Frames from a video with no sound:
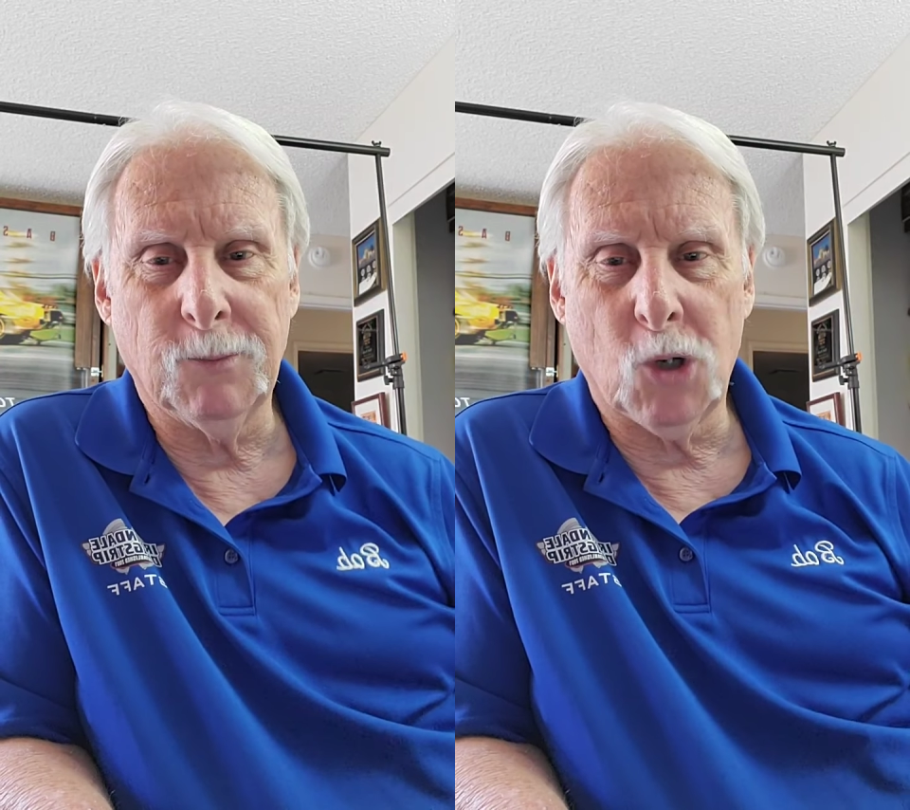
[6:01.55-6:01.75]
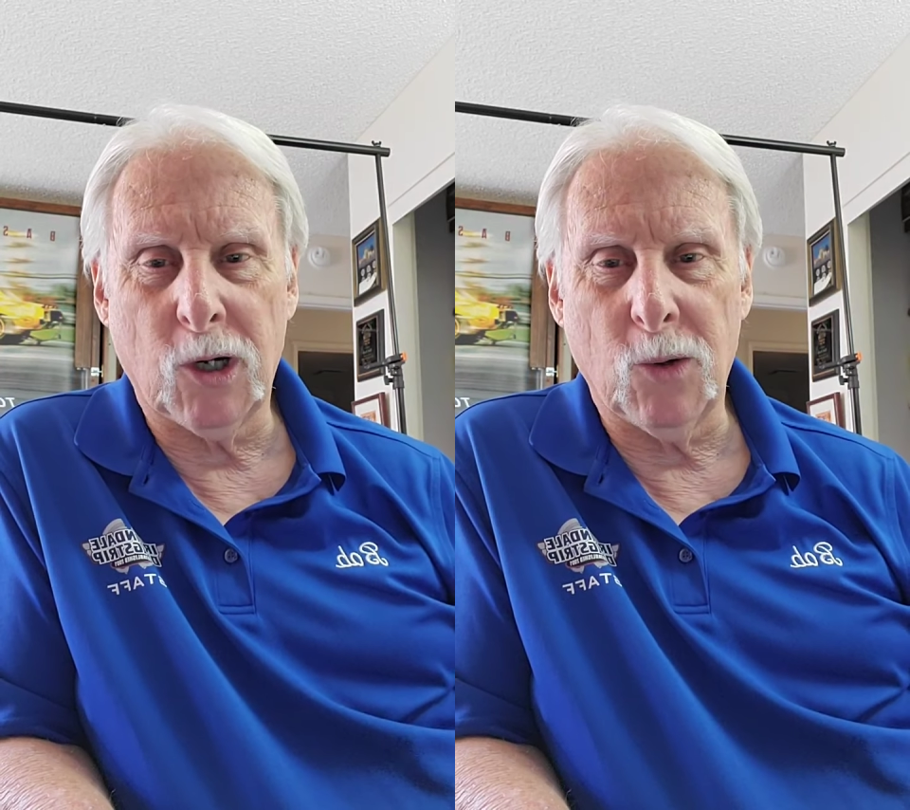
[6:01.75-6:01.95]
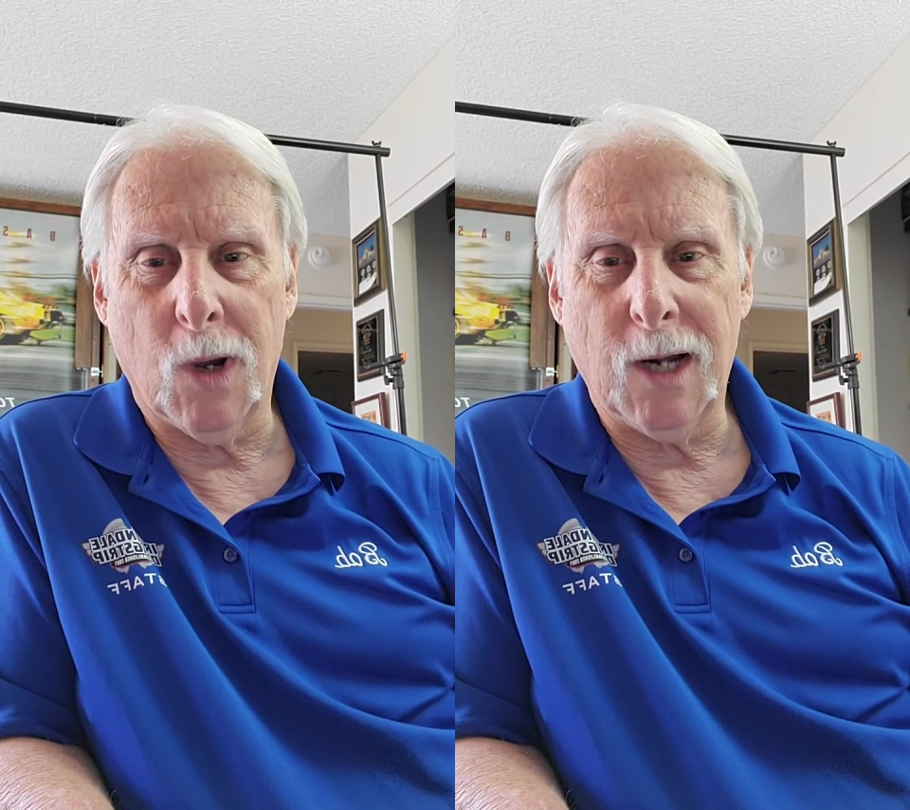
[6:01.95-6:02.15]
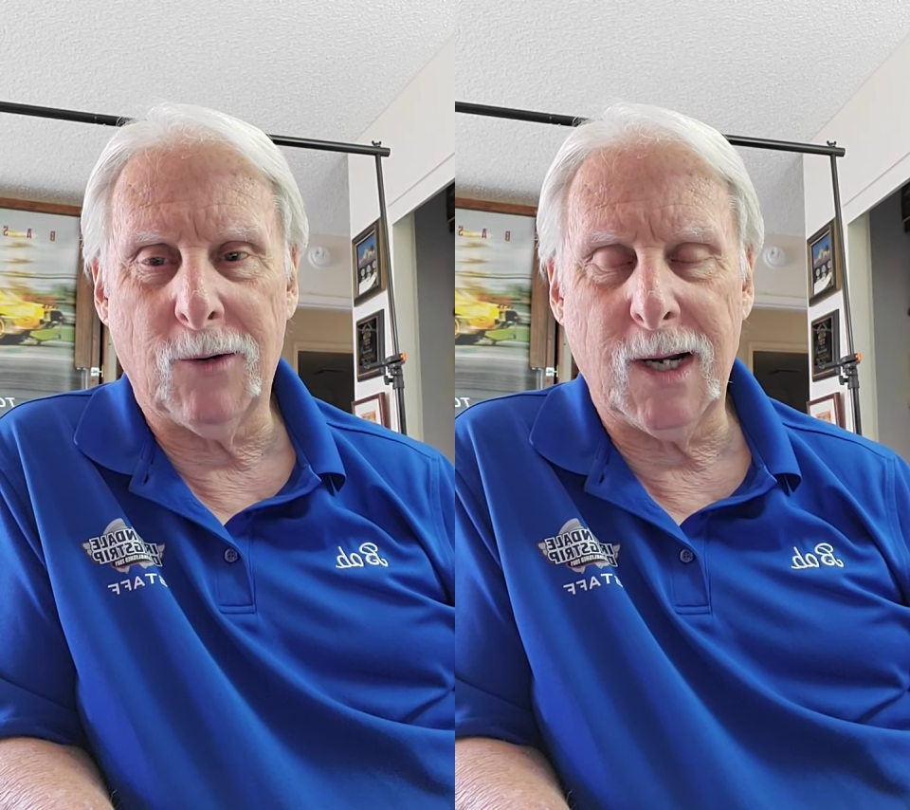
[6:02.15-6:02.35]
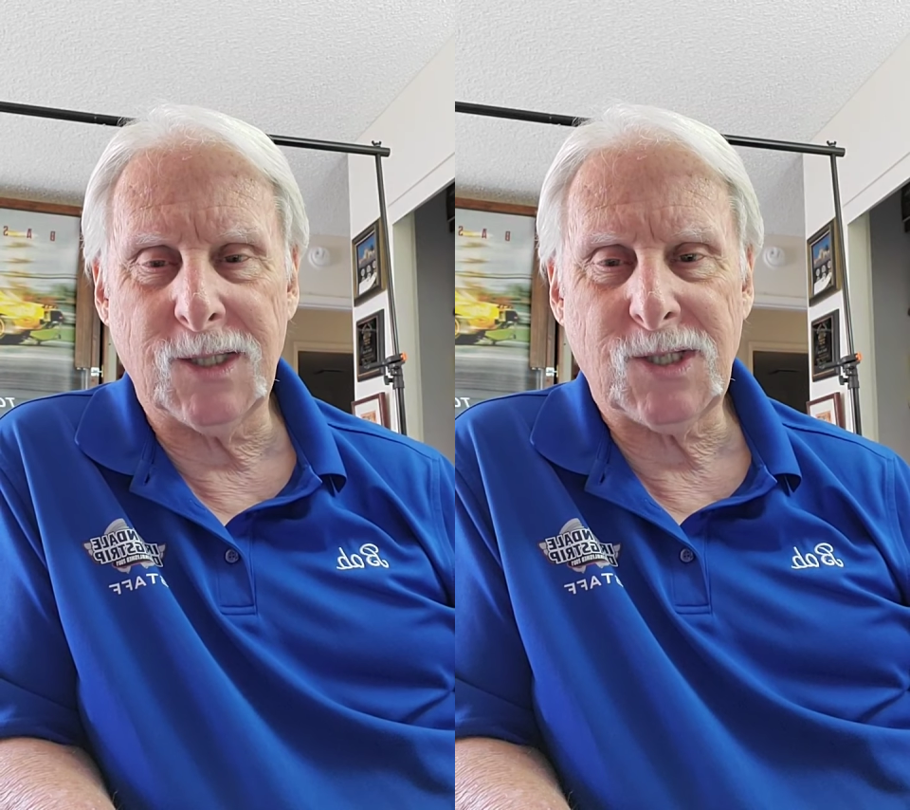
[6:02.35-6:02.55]
Good morning, Juan
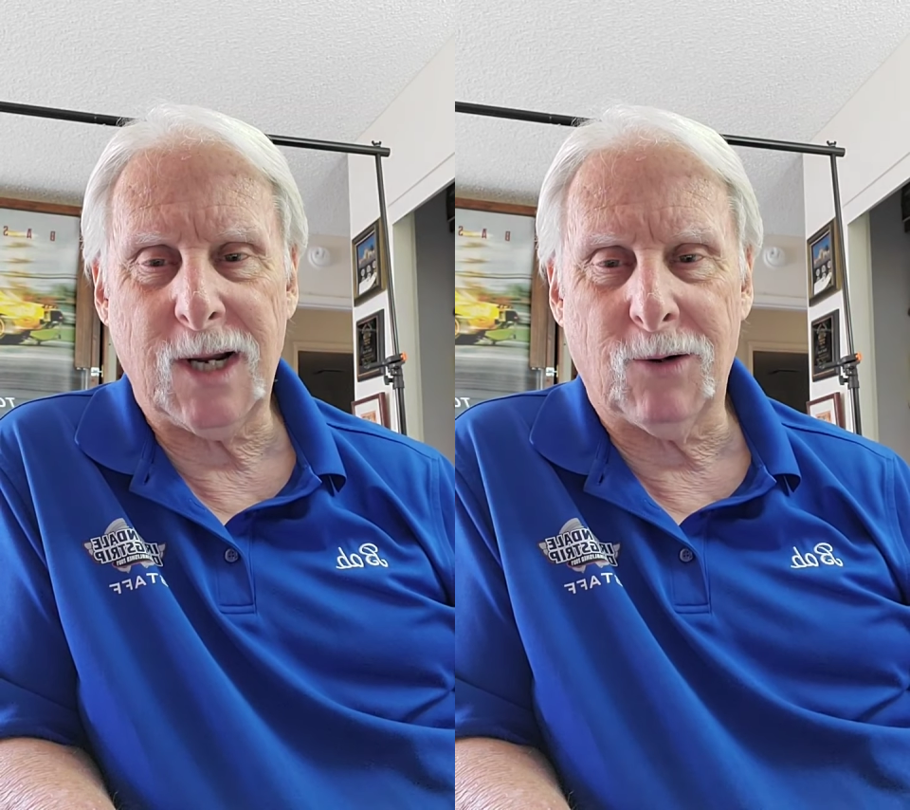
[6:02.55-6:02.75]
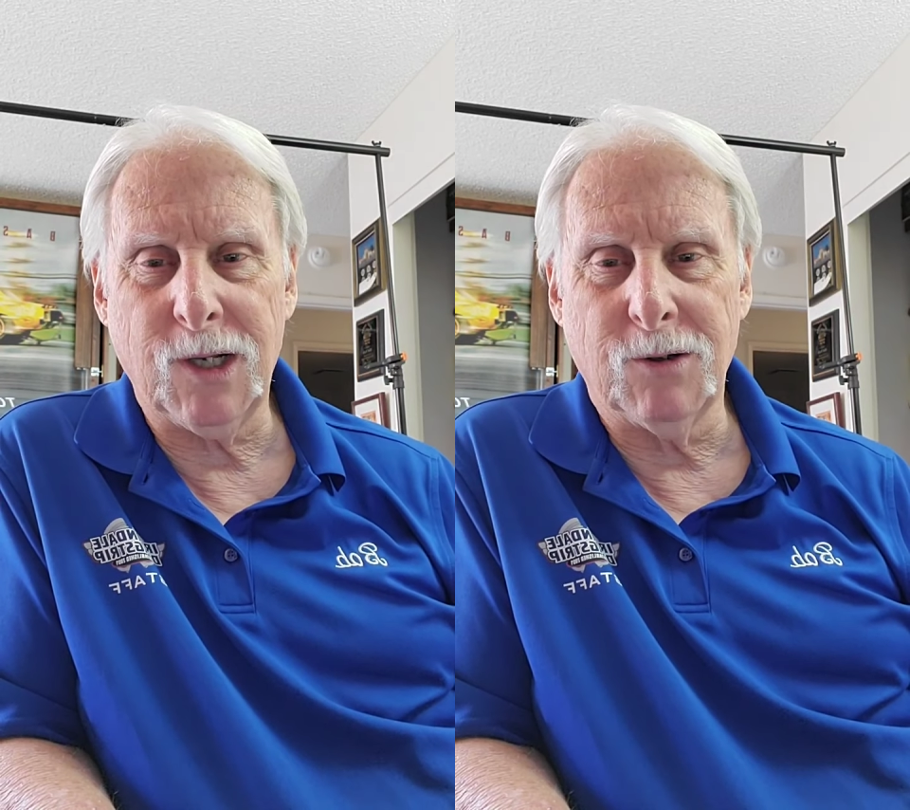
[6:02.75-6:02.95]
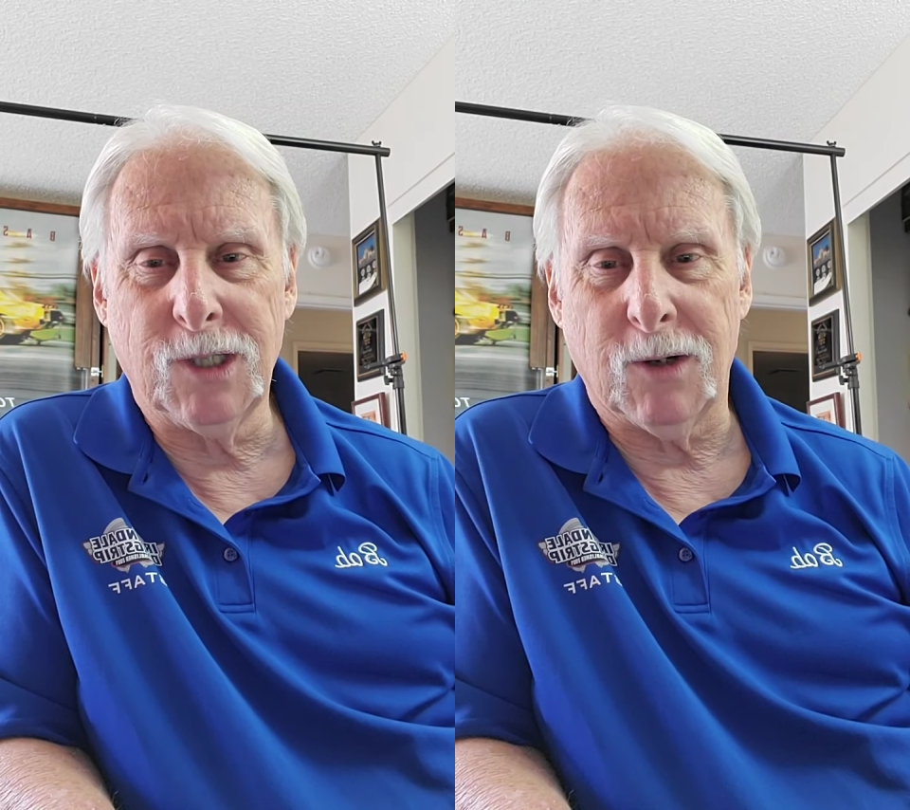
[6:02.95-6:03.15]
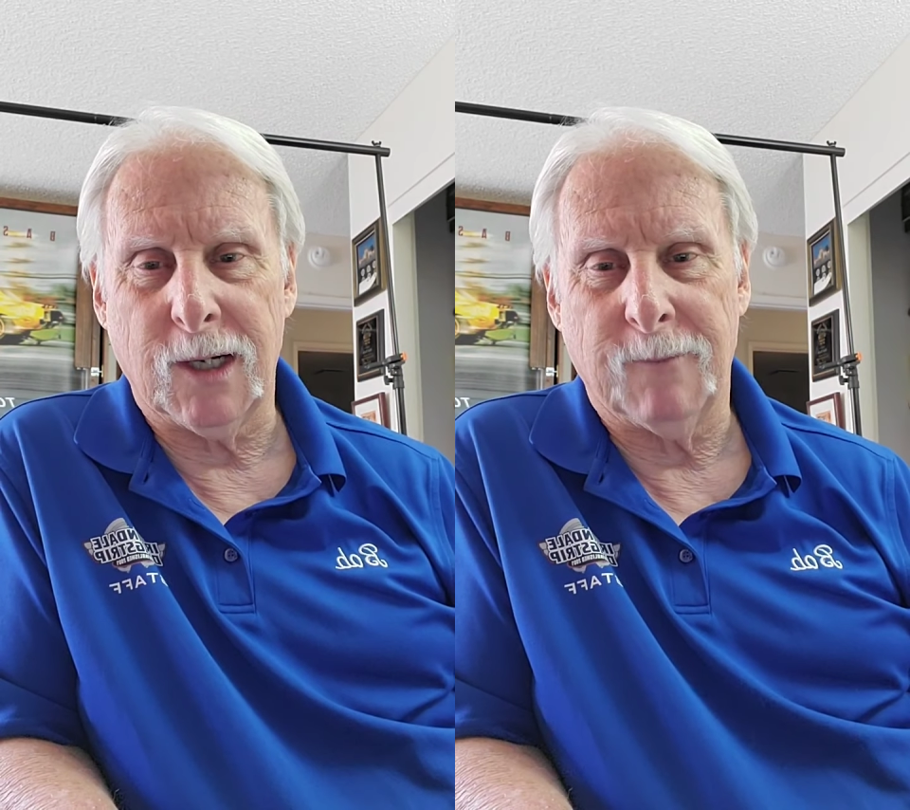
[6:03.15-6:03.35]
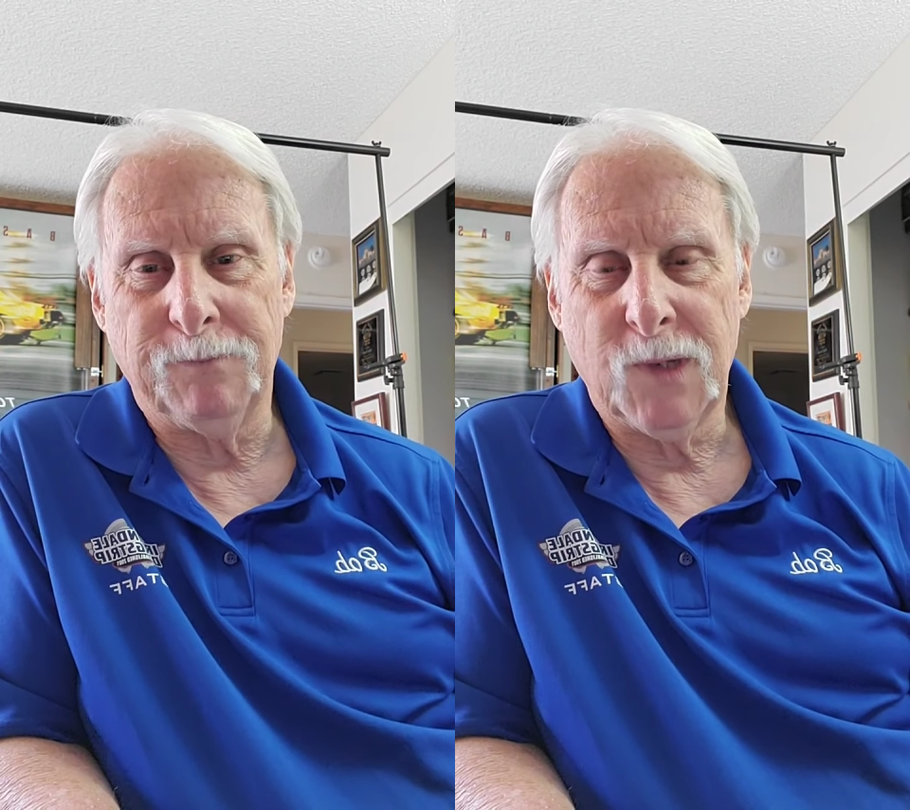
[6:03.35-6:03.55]
Reyes. How are you
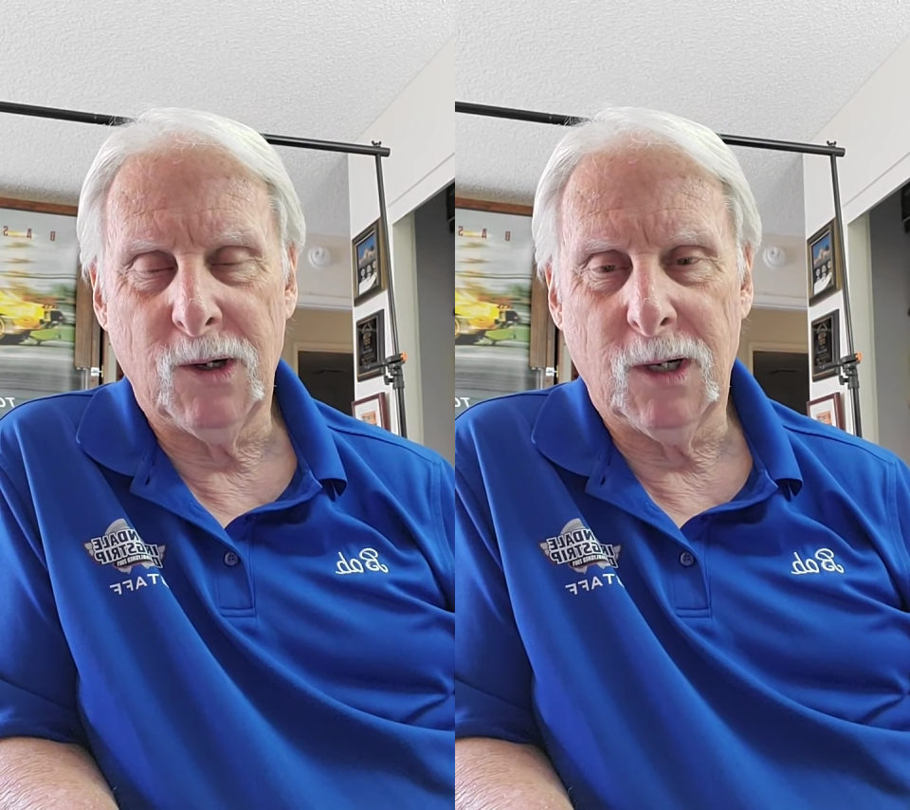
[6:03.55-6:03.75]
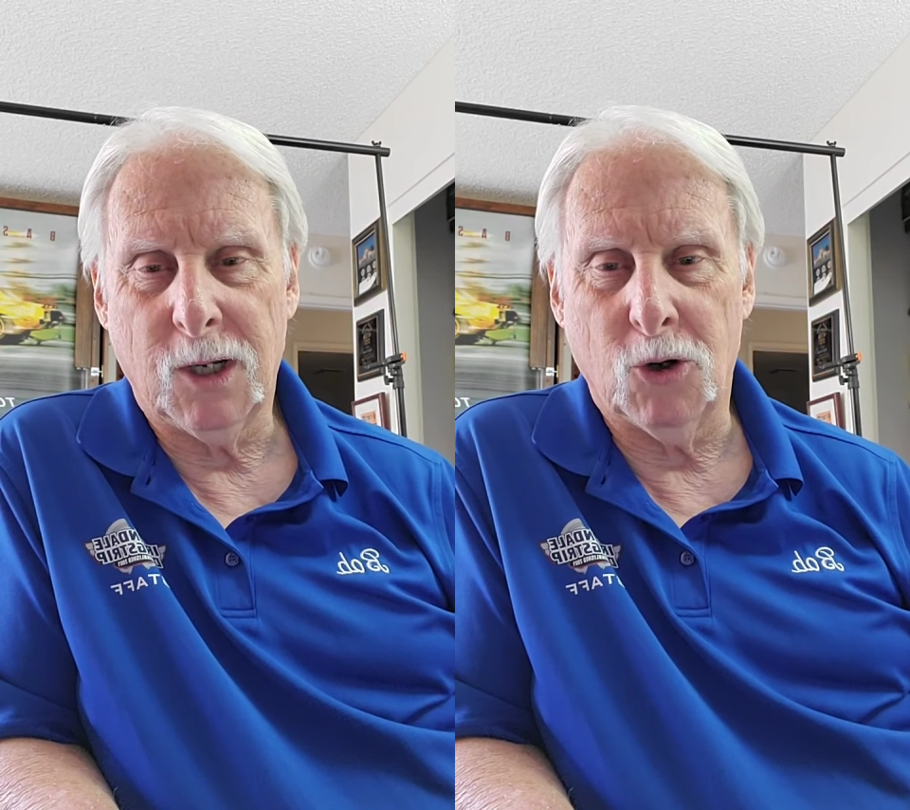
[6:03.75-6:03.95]
doing? I